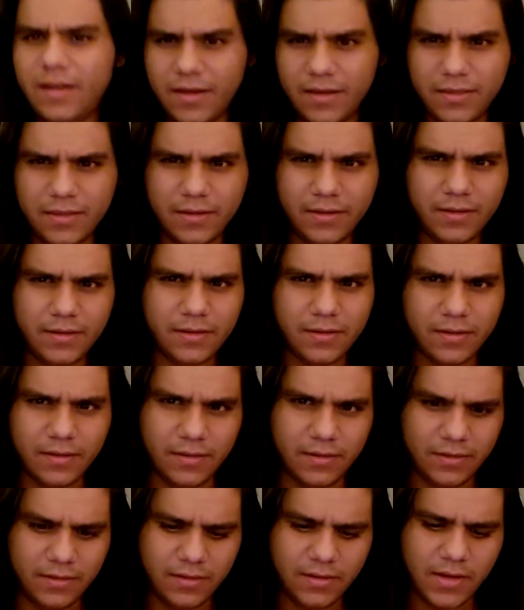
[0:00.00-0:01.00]
I think,
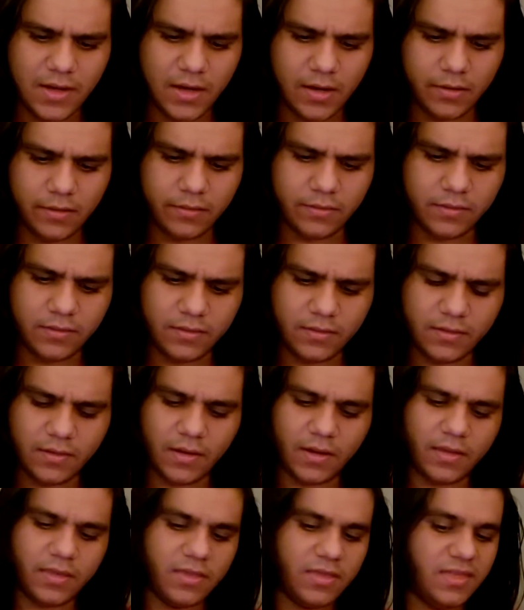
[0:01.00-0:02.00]
years,
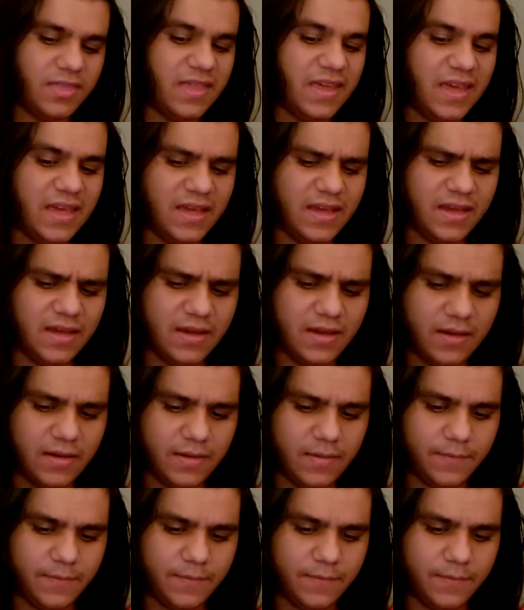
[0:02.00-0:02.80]
I think,